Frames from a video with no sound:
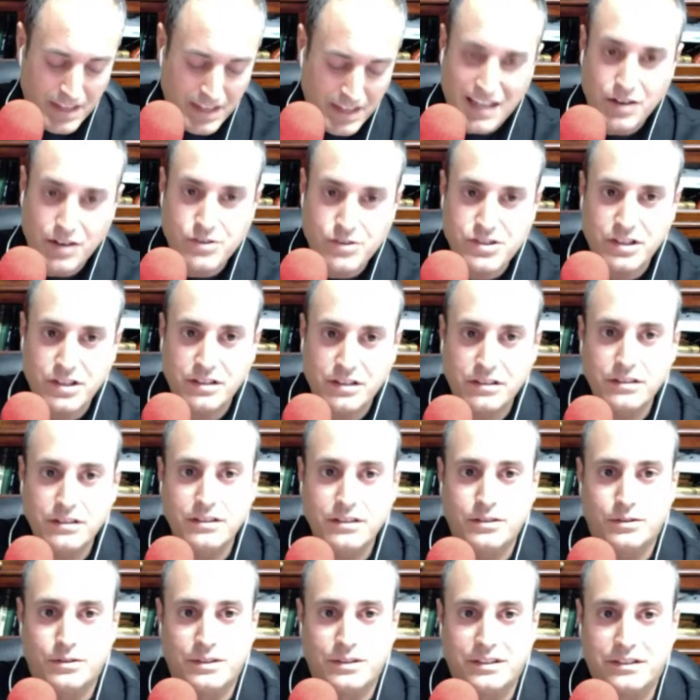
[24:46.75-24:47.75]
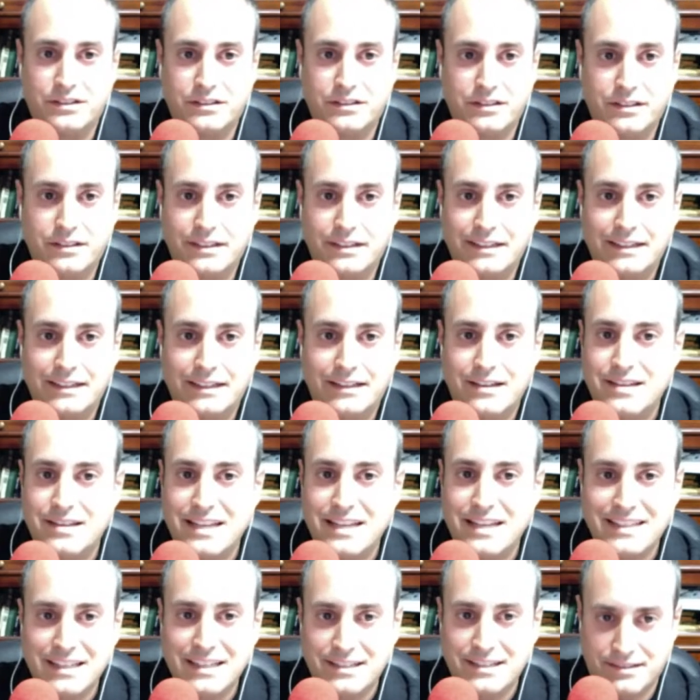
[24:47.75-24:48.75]
Here's a clue
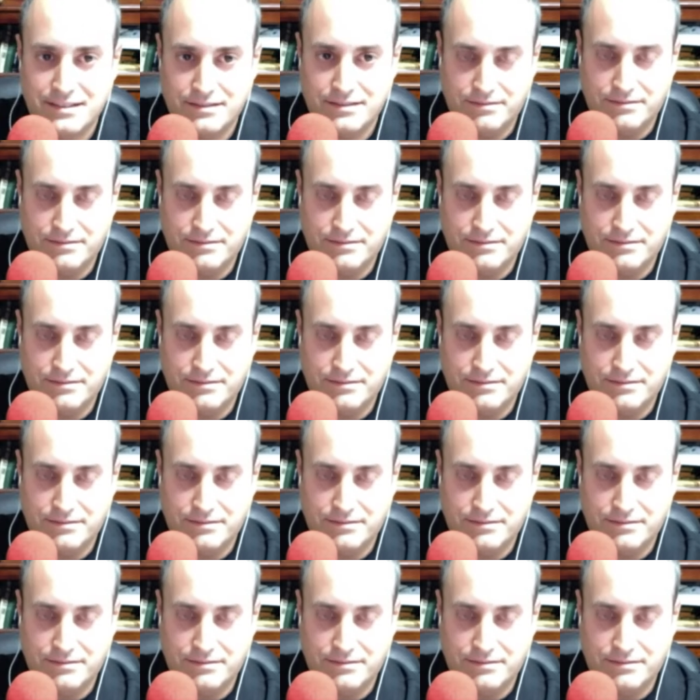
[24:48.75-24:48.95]
they didn't.